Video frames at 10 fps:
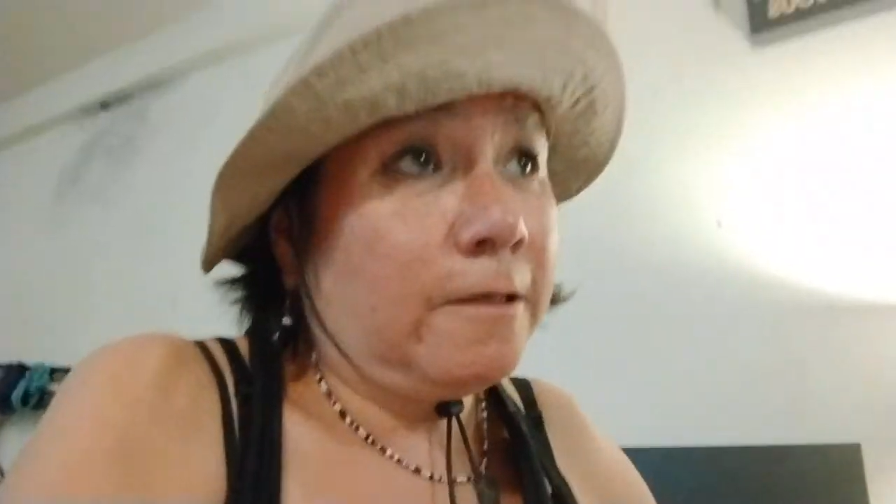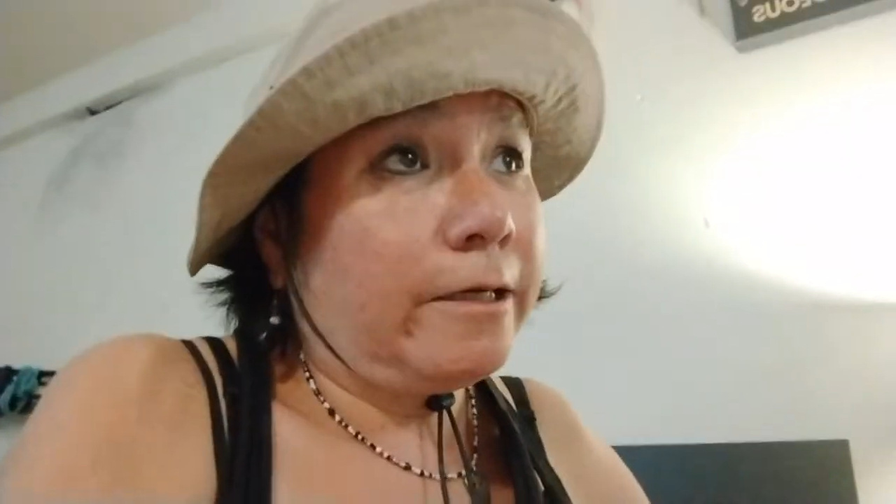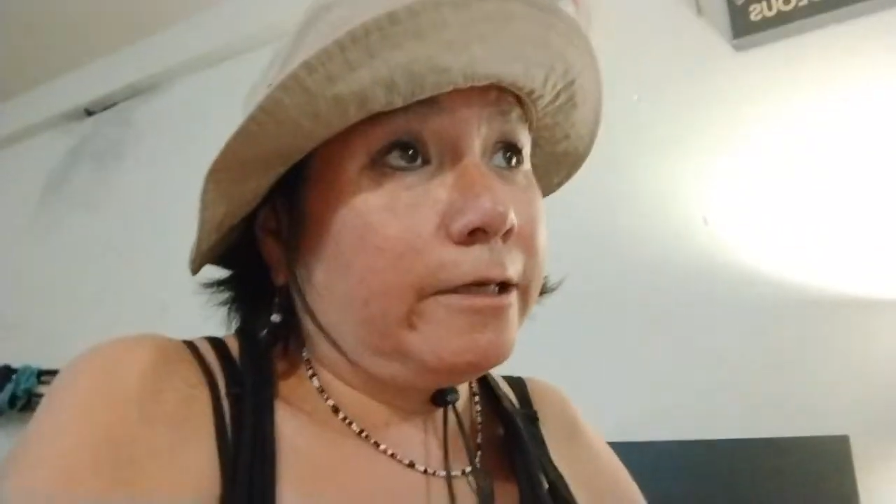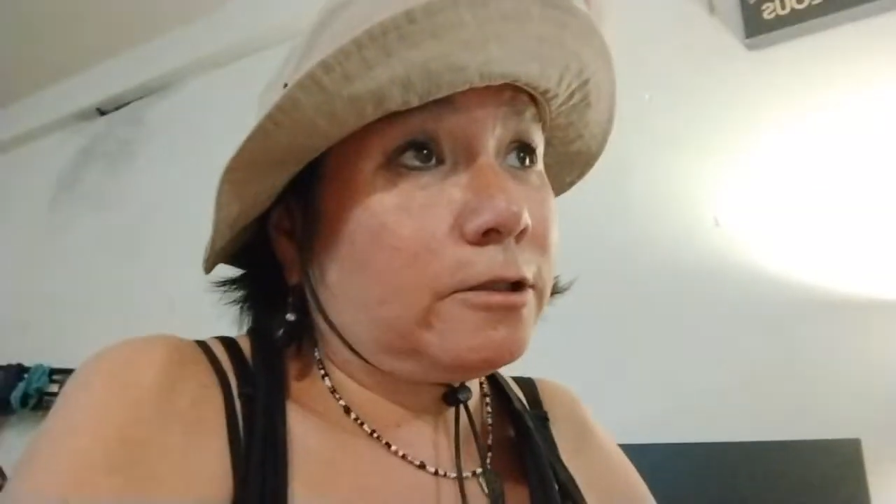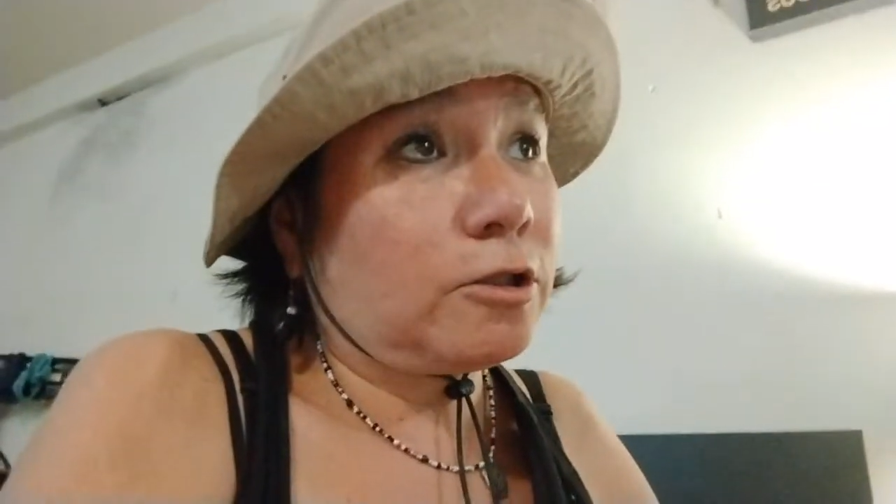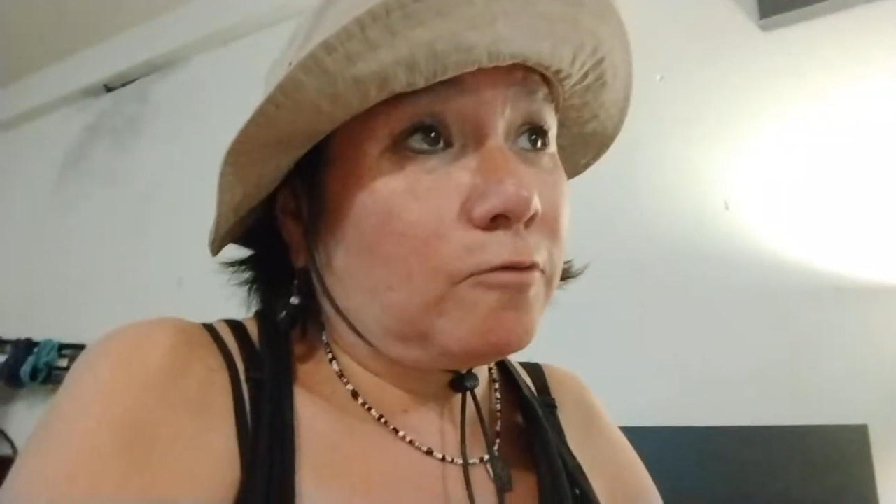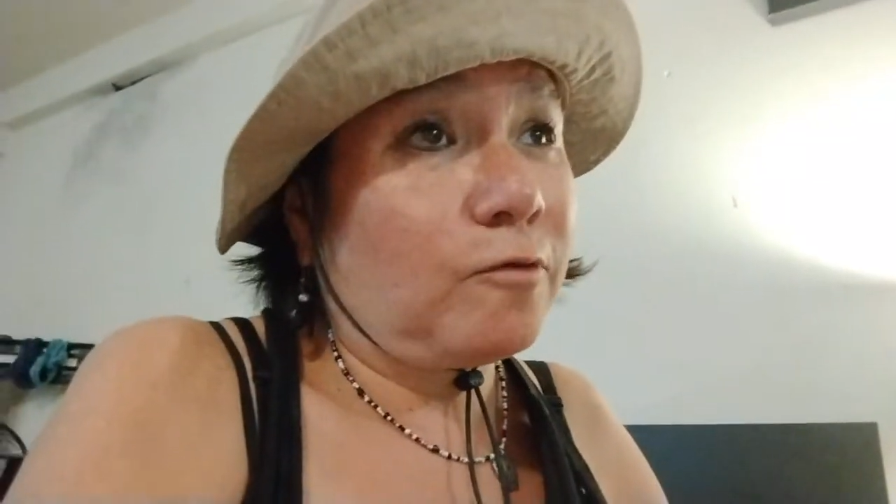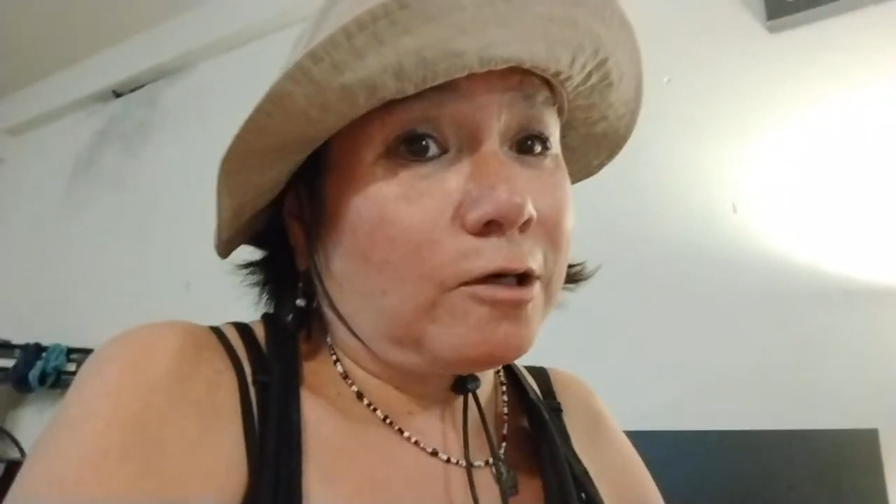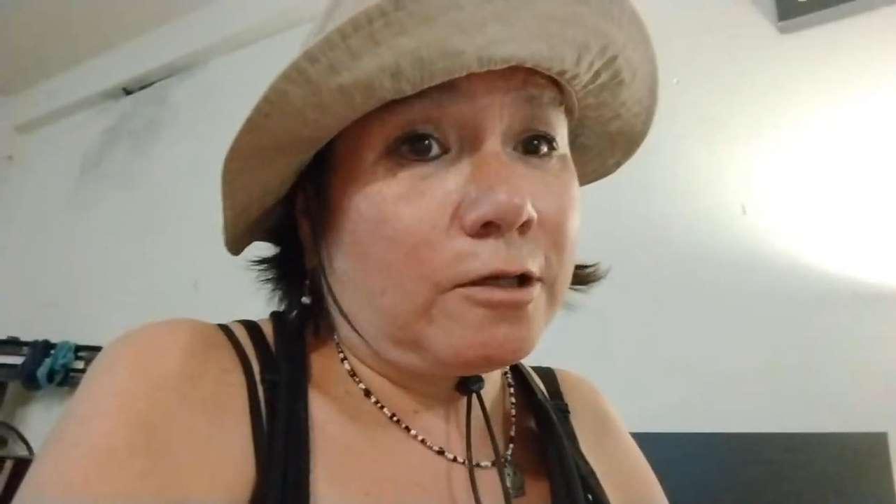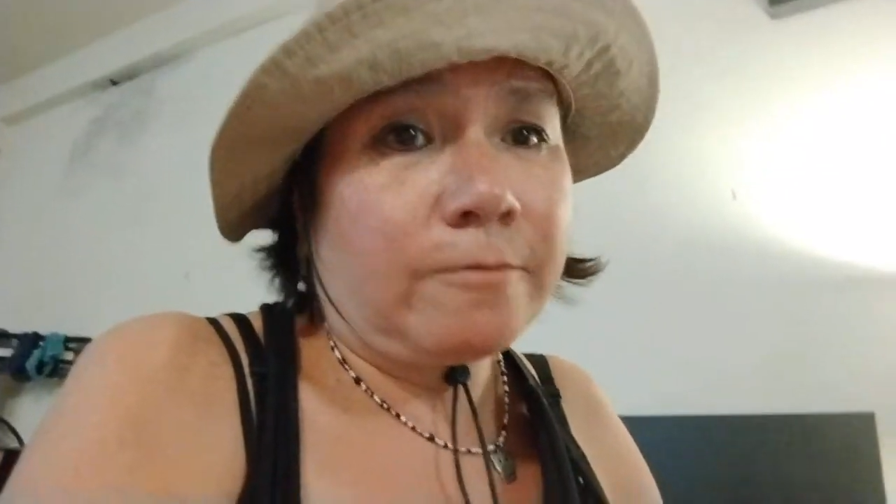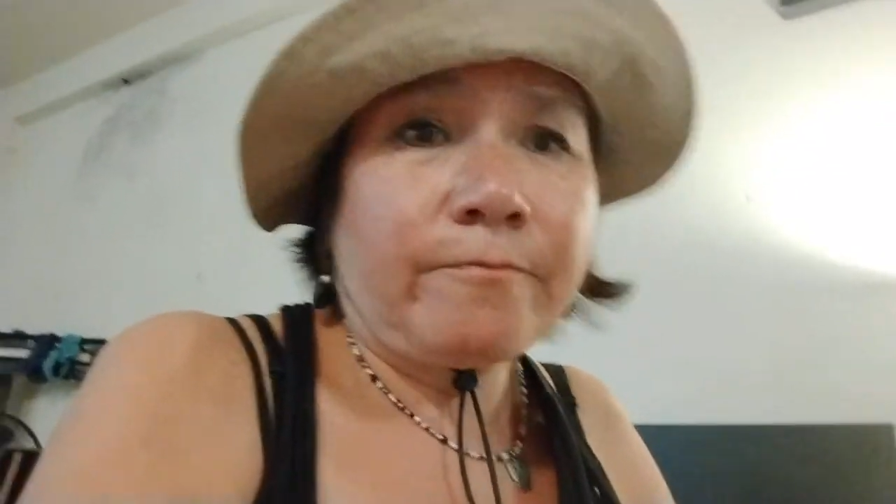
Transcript: and so forth.